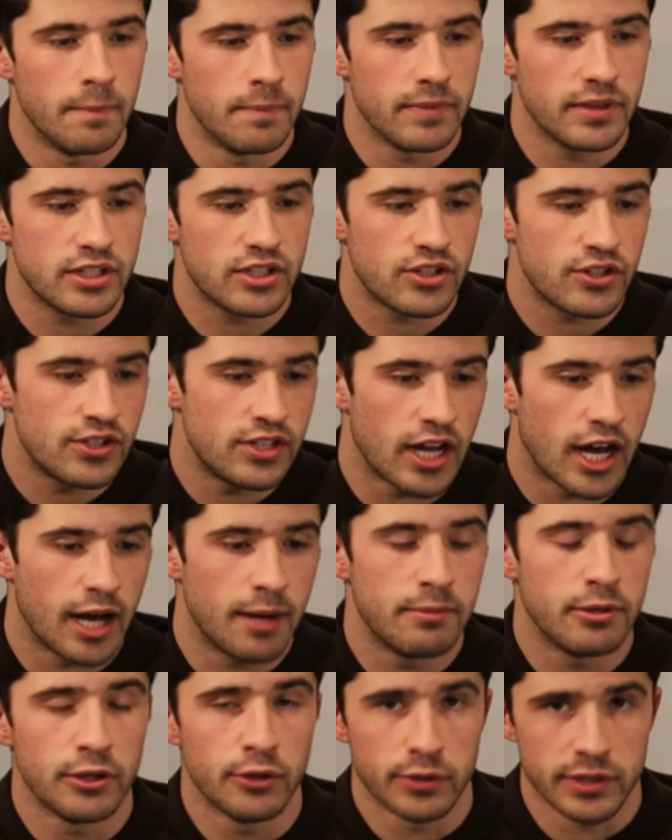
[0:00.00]

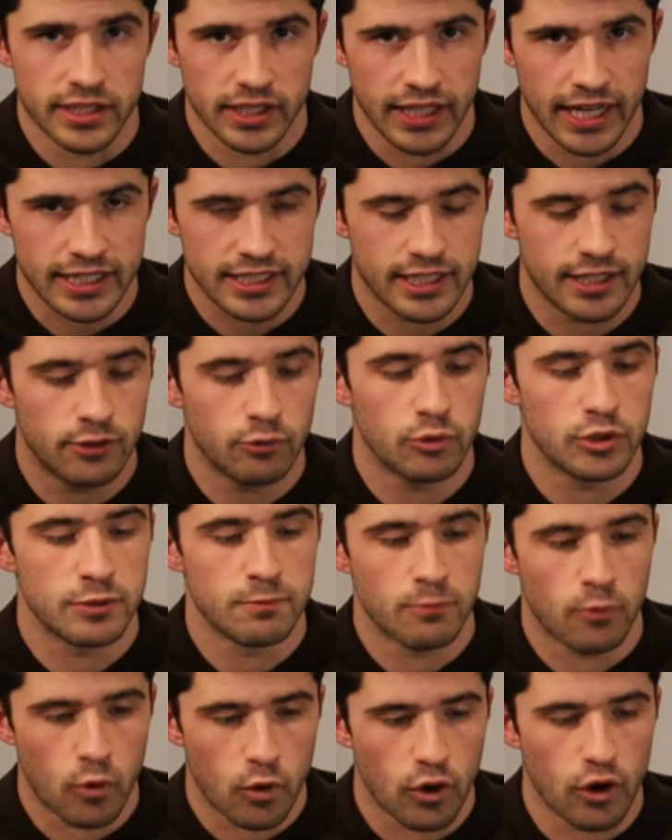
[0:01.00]
Stubb, who was elected, was
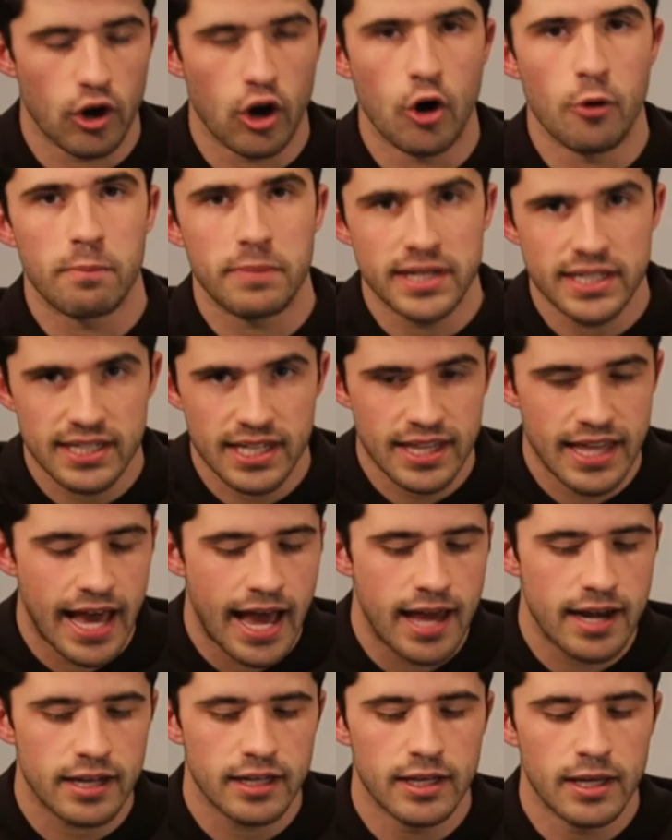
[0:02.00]
more open to
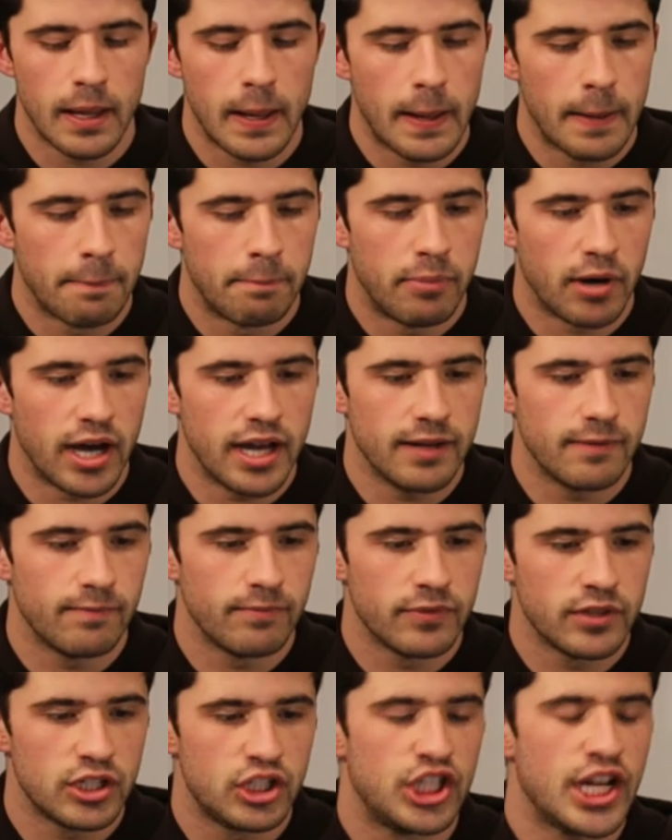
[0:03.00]
that. But
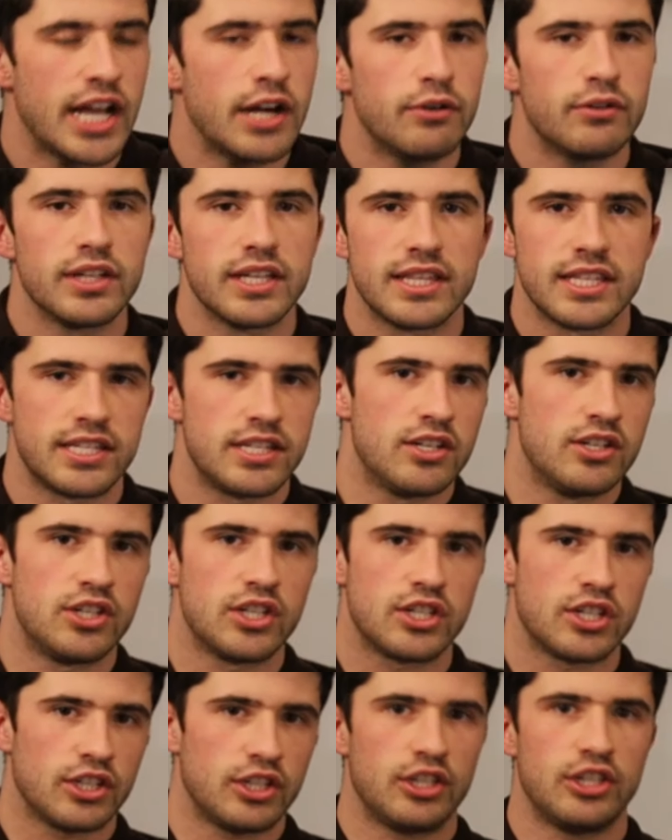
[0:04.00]
generally, this is
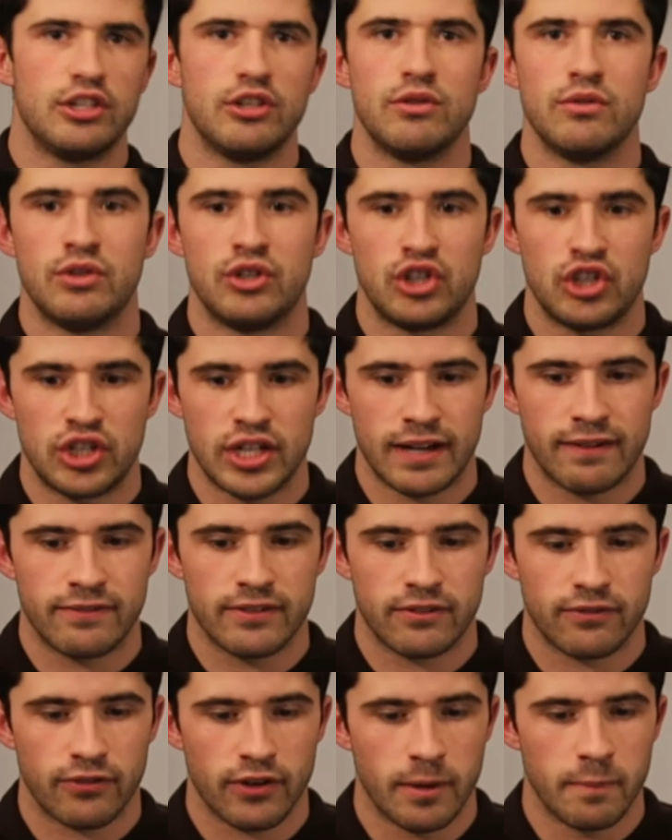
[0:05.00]
just a huge shift
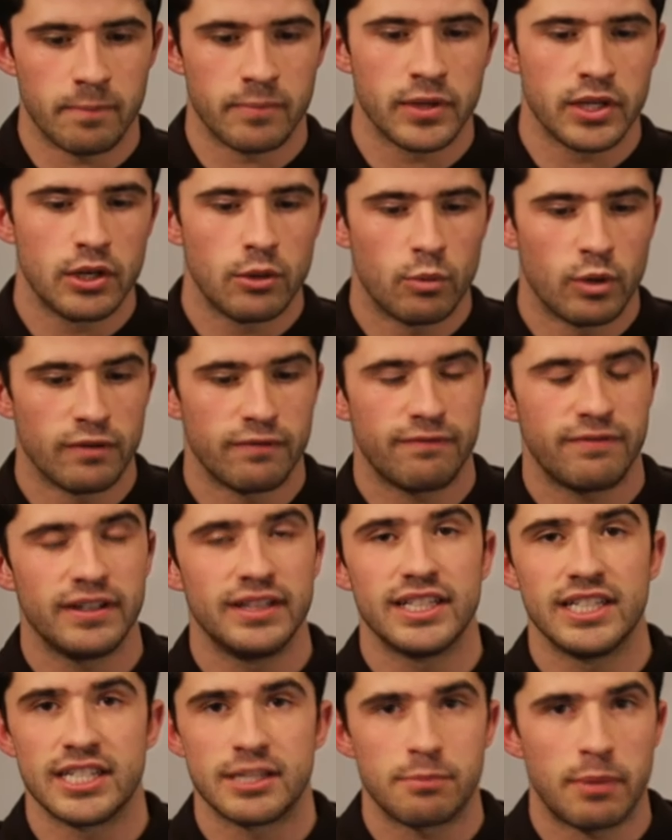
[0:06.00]
from what
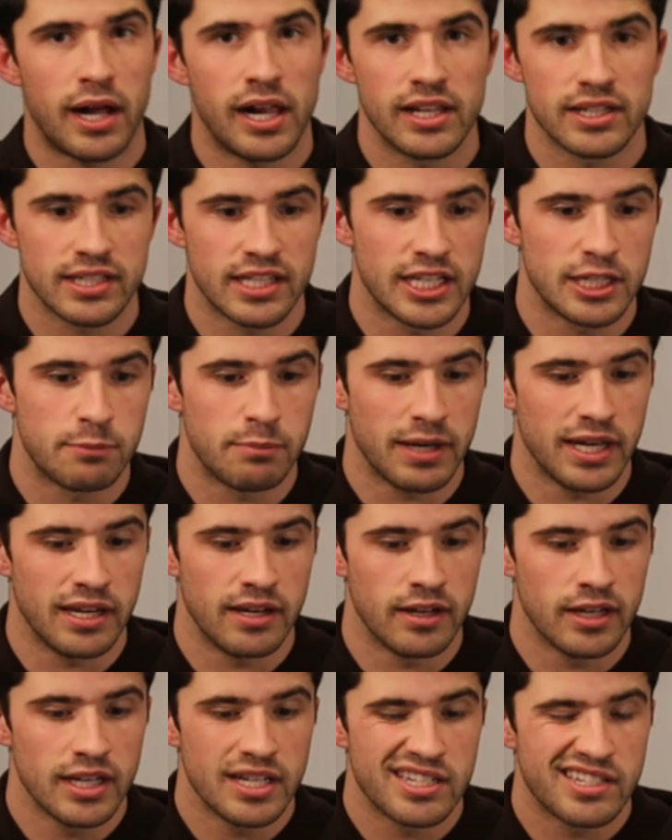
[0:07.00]
Finland's policy has
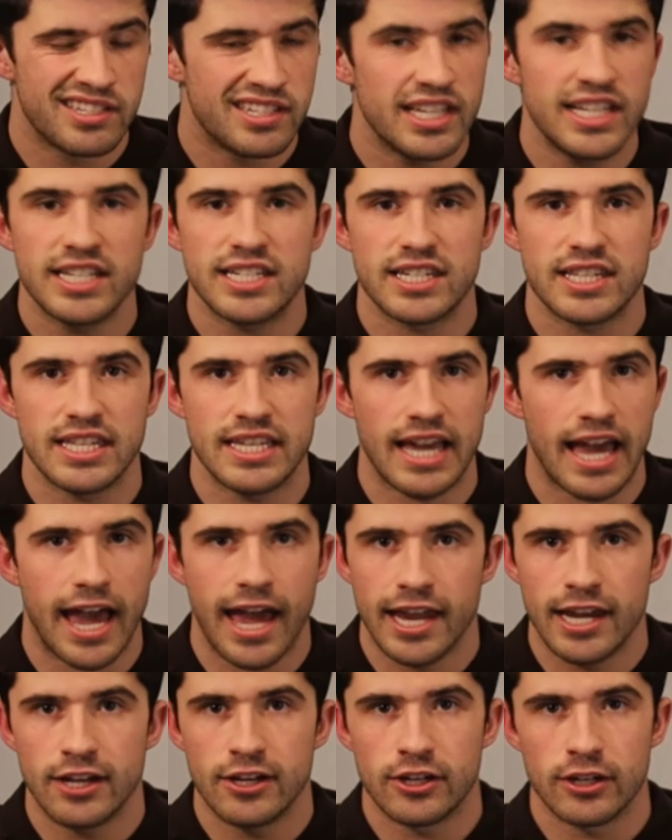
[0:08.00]
been since the
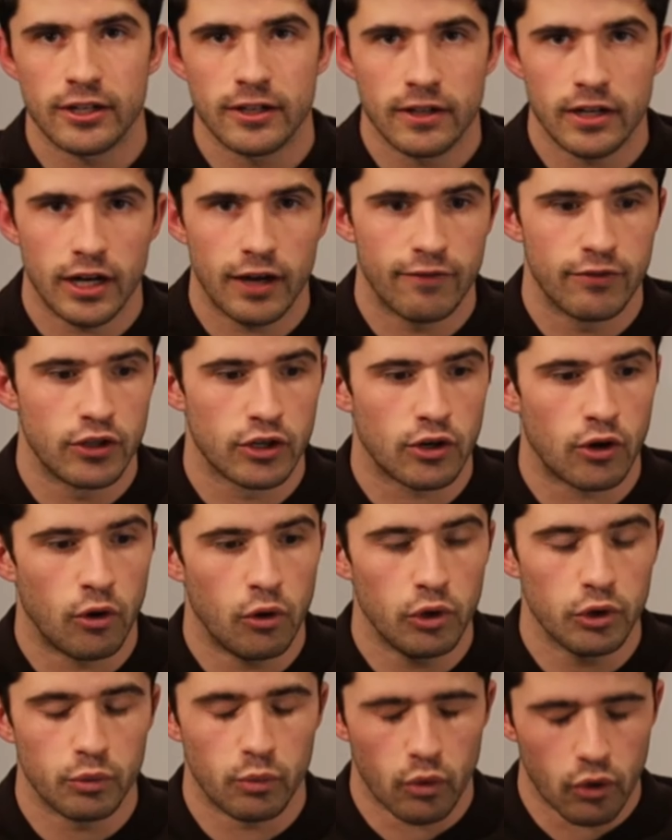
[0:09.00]
end of the
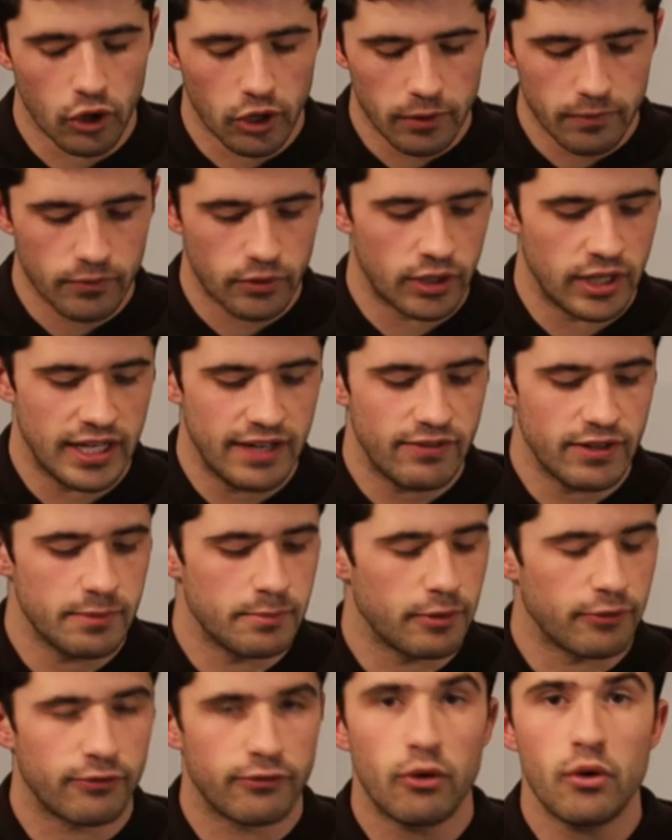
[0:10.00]
Cold War, and even
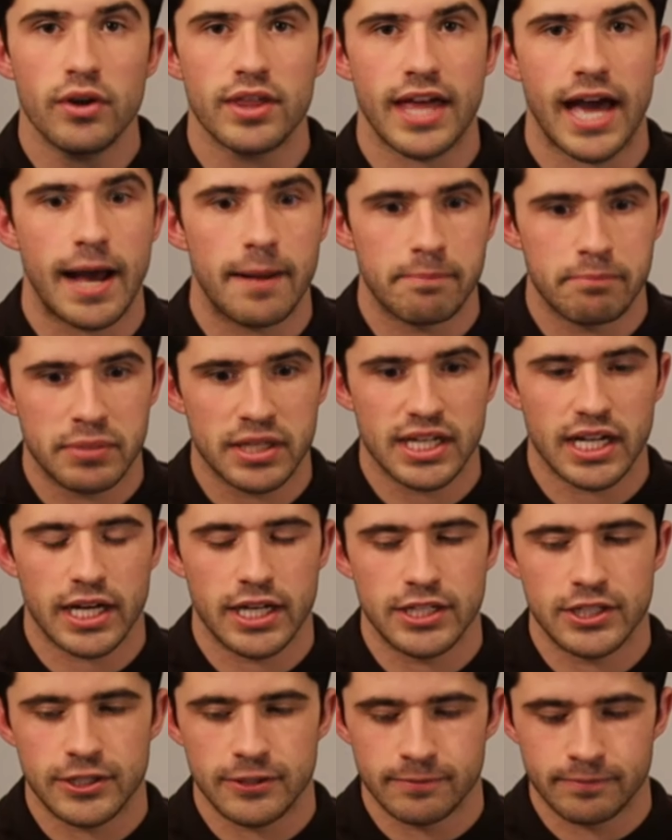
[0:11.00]
before that,
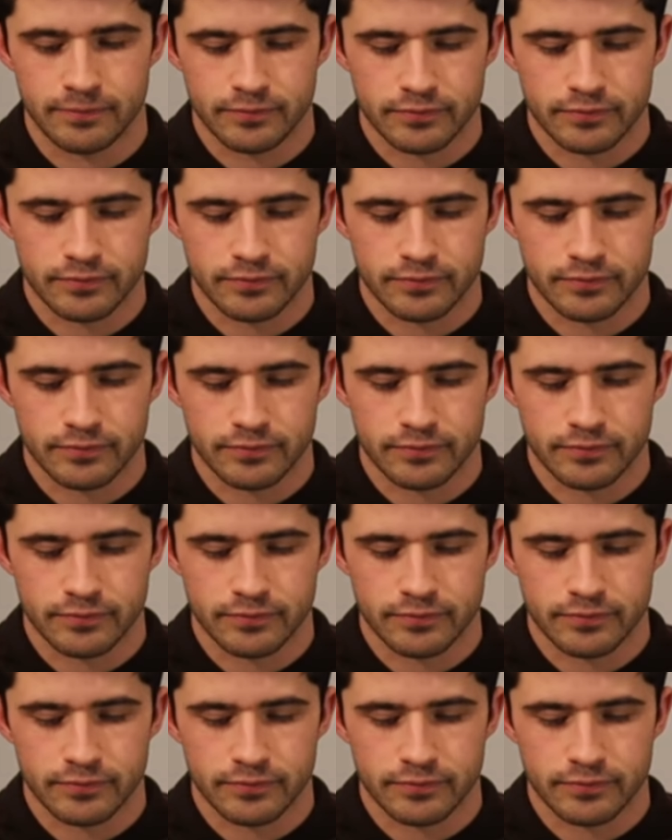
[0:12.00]
because